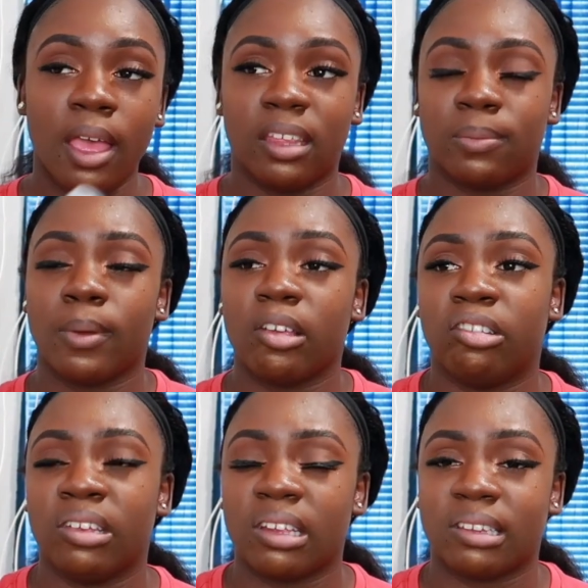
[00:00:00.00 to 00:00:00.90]
It
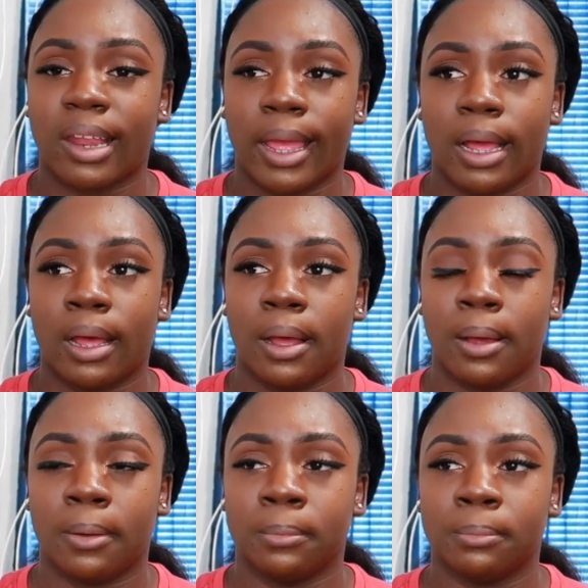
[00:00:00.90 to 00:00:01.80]
smells just like
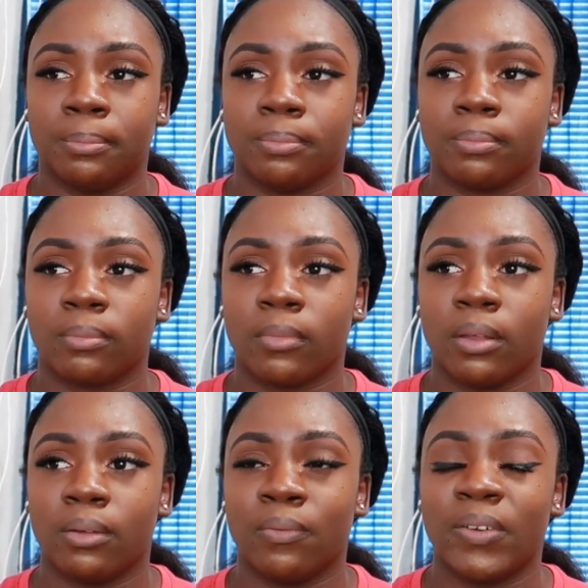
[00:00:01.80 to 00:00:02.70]
um,
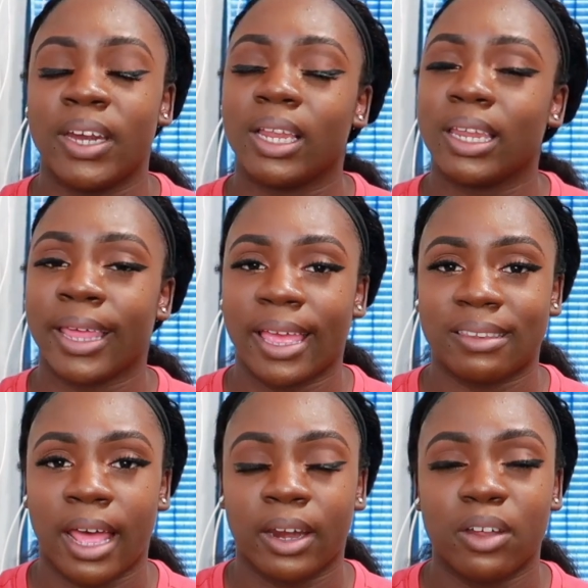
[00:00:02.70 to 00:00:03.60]
vanilla
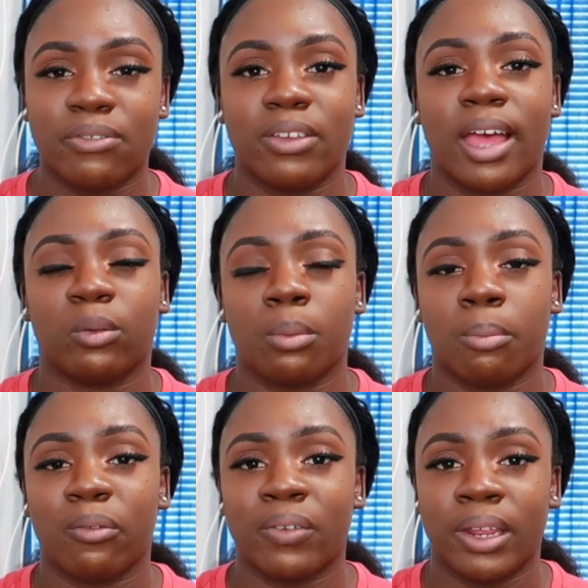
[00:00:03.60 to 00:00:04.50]
lace. I don't know if you guys
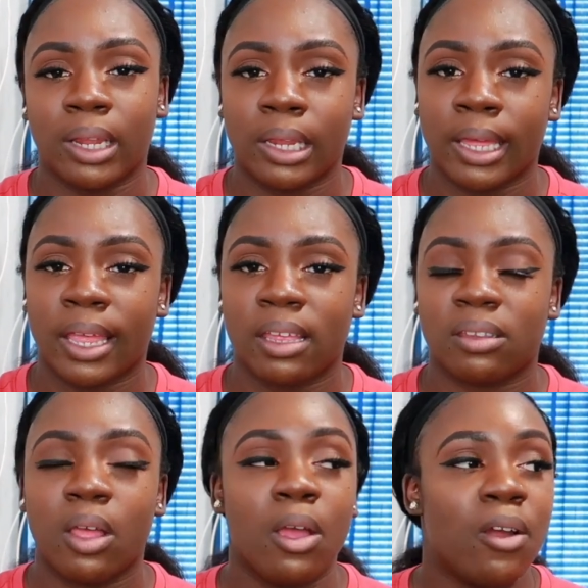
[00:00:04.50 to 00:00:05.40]
remember vanilla
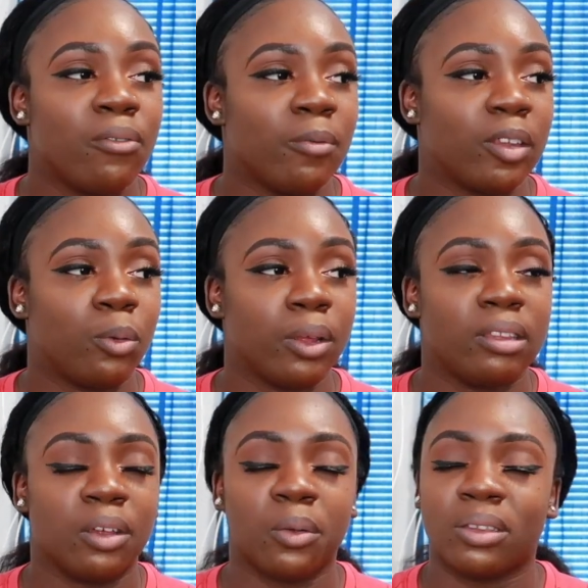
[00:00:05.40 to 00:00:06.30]
lace from Victoria's
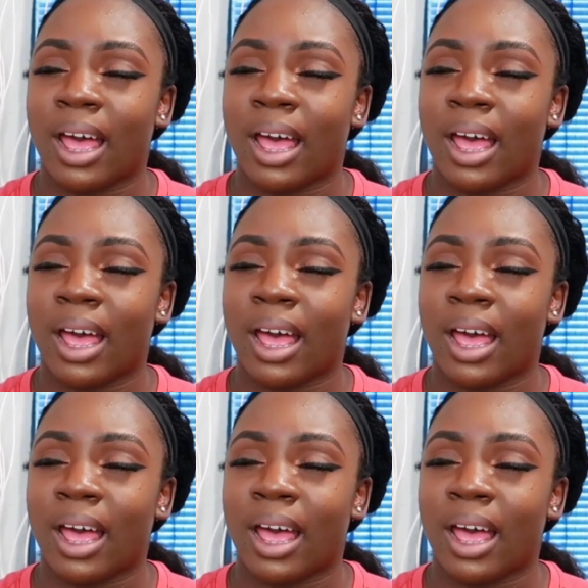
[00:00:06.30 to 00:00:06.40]
Secrets.